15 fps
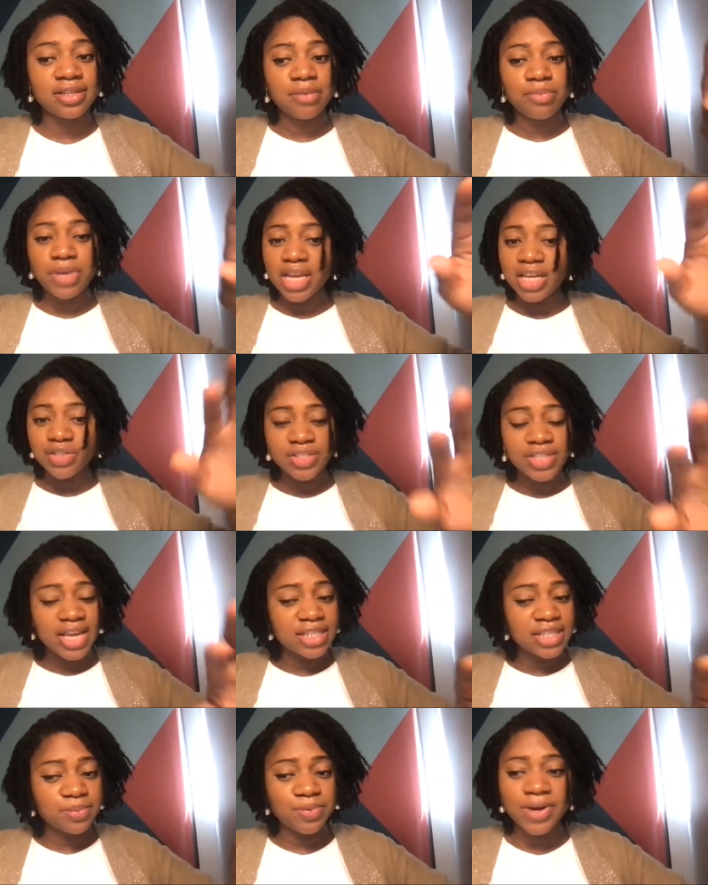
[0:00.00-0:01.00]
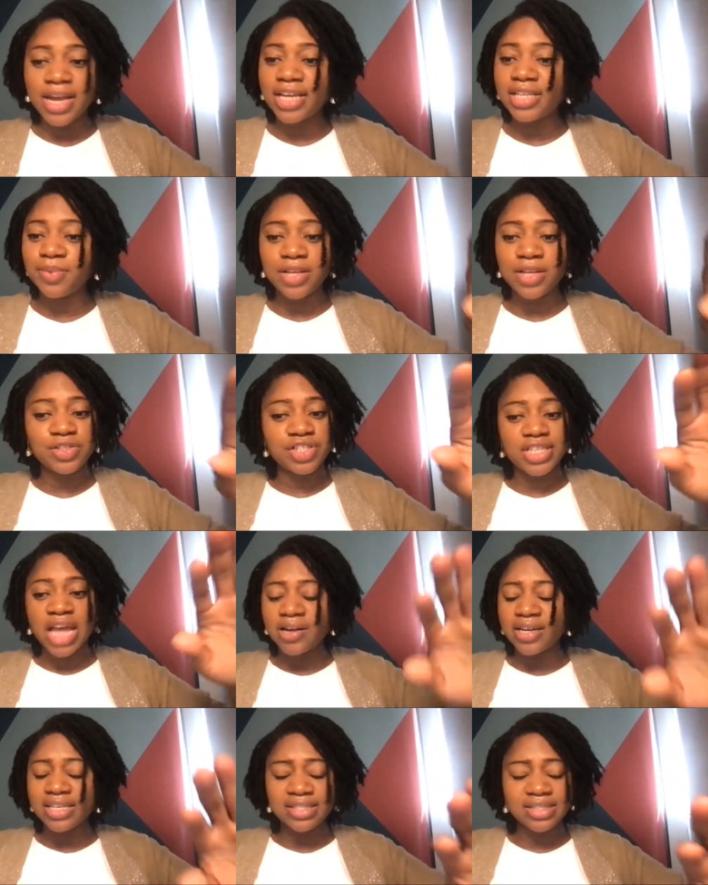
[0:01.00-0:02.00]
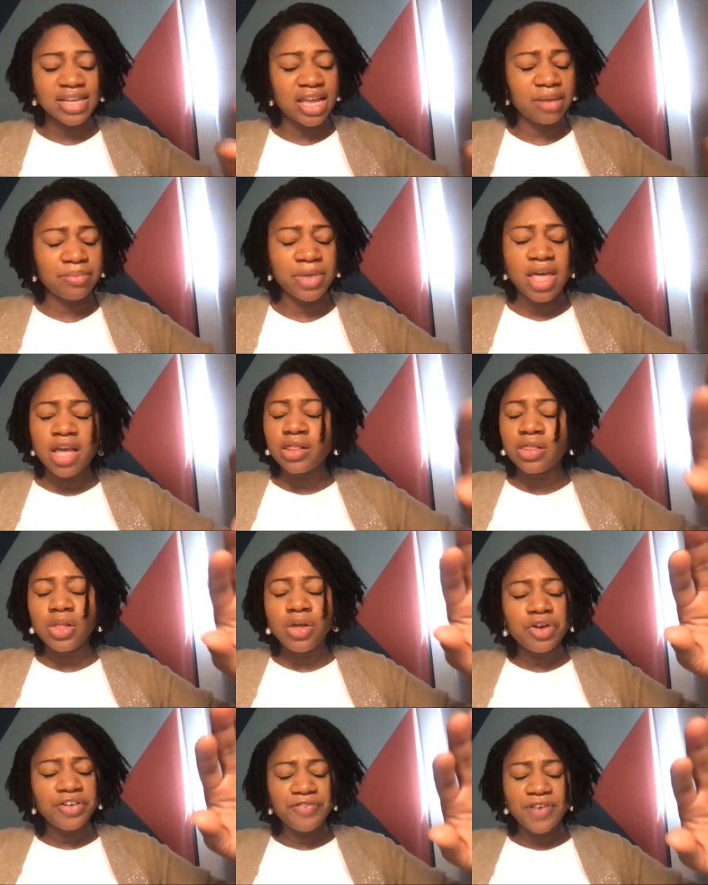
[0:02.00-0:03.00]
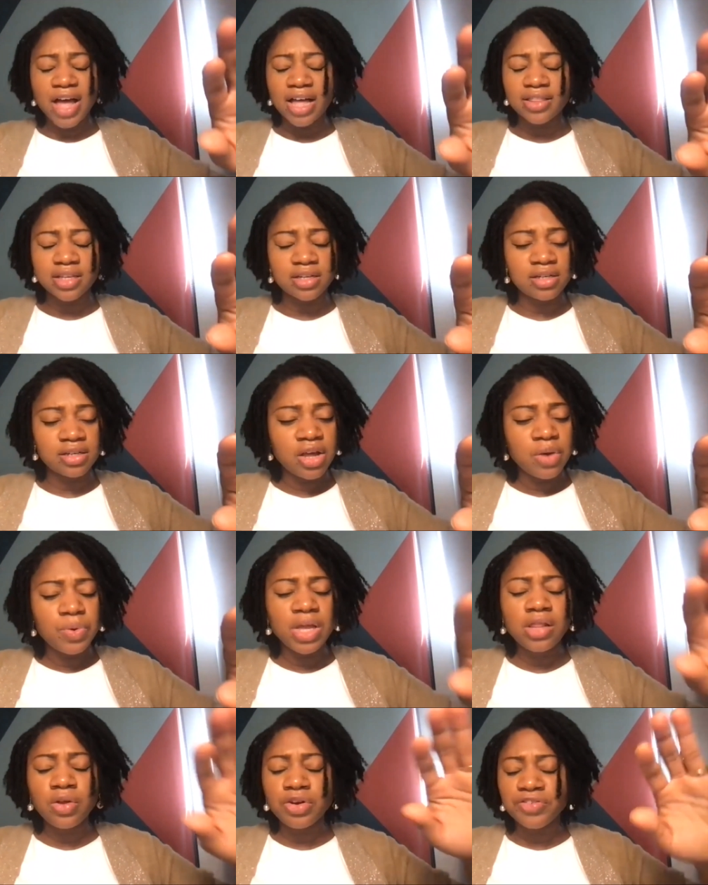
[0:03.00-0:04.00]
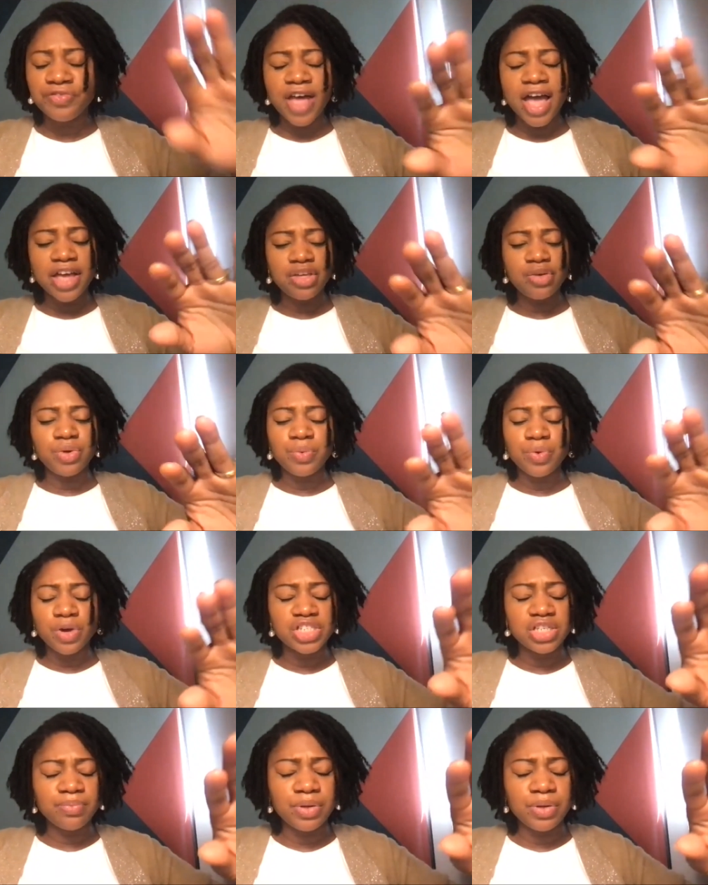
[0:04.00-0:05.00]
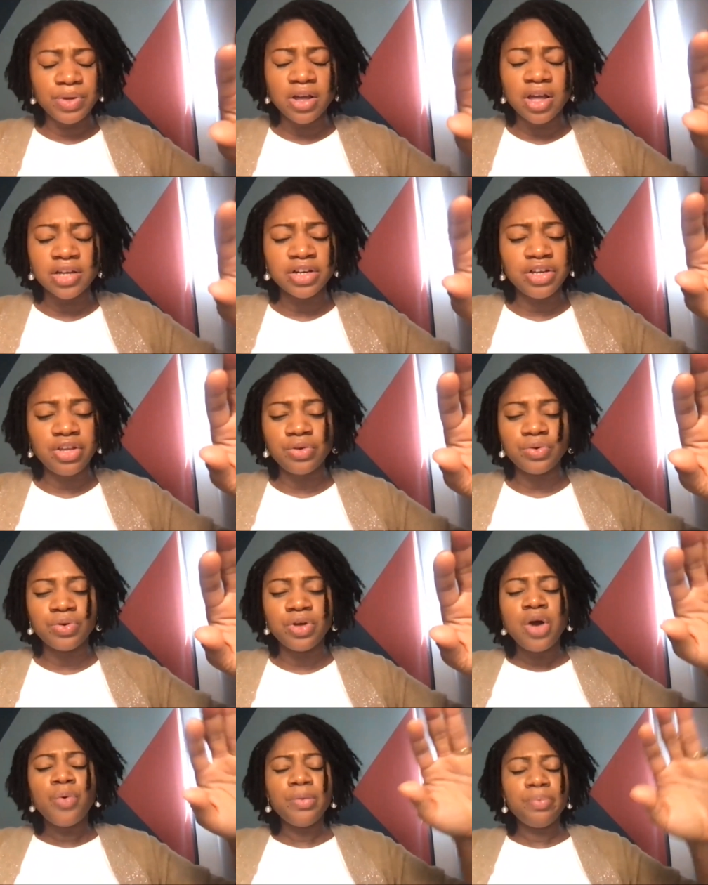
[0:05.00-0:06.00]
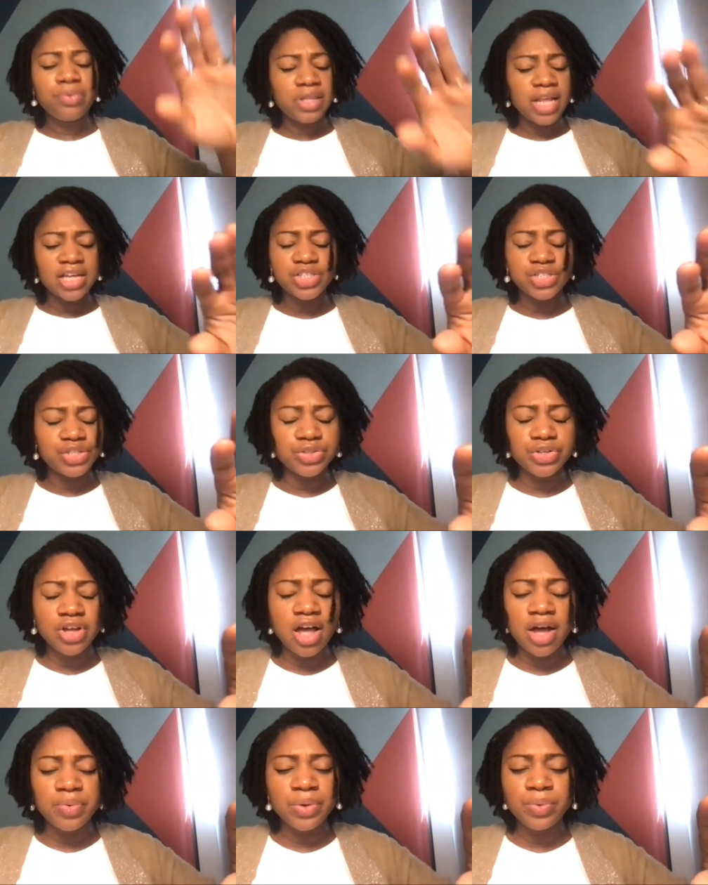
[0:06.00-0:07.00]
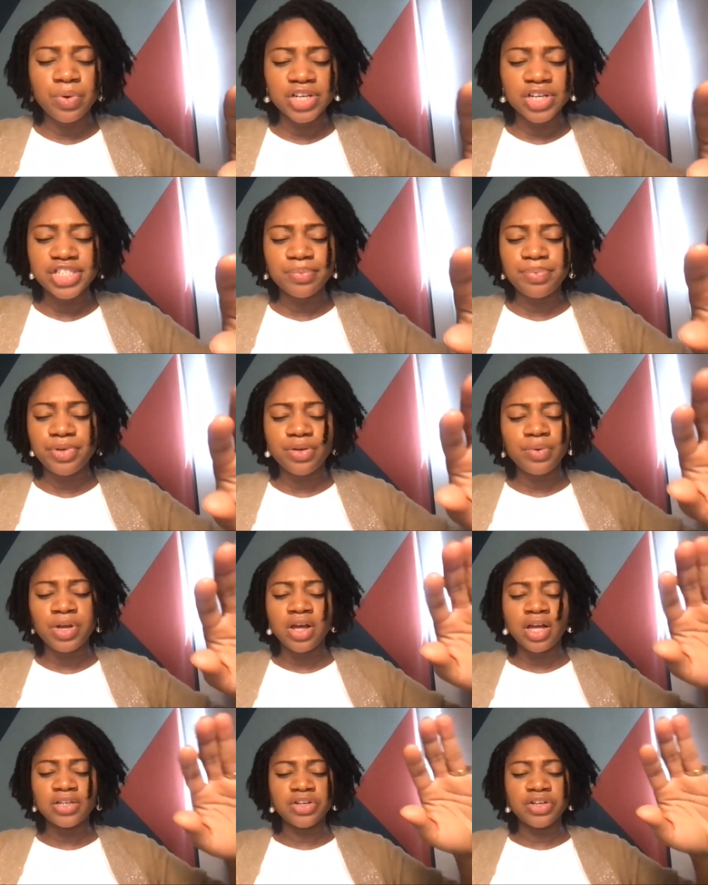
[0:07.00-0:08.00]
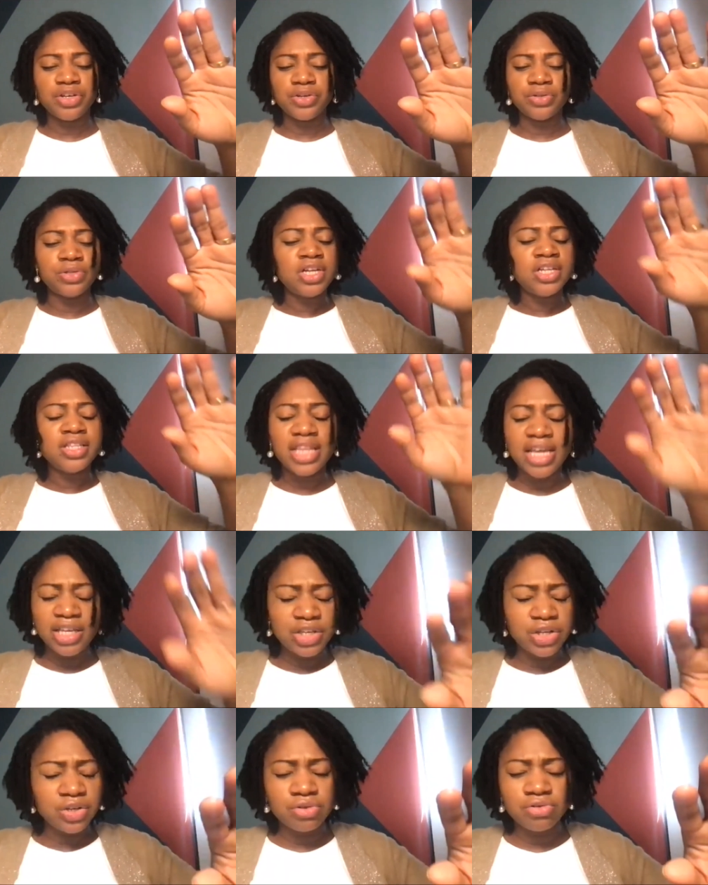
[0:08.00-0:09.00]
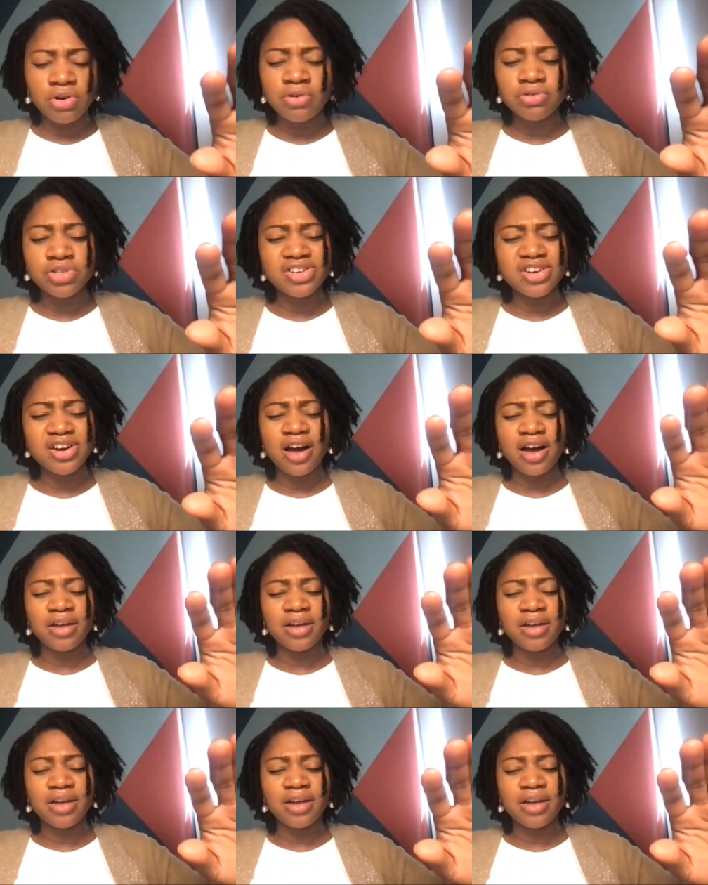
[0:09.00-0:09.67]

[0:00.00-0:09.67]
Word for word: Begin to say His praise. Begin to shout His name. Glory, Father. We glorify You. We worship You. We honor You. We bless You, God. We worship You. We honor You. Thank You, oh, ah.